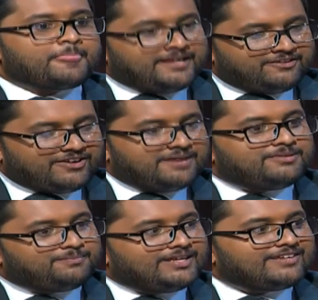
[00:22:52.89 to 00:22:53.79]
If I'm
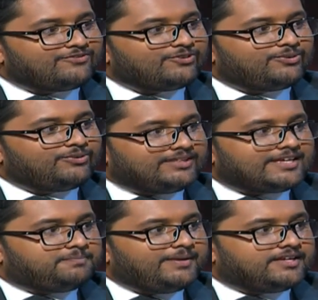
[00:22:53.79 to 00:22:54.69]
applying for
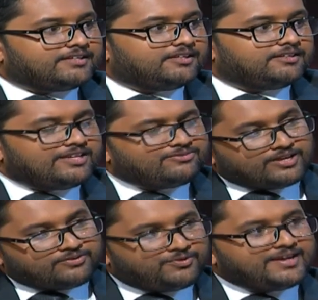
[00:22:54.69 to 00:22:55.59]
that patent, if
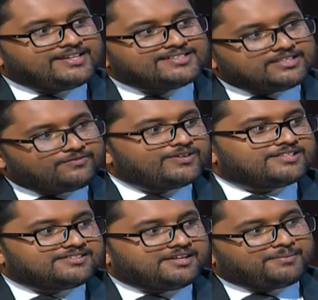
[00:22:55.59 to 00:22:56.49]
I fails in the first
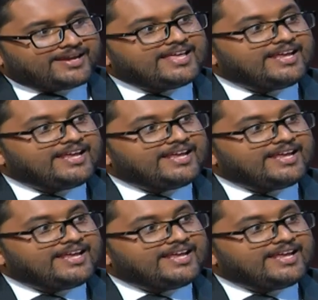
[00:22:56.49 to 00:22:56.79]
step, can I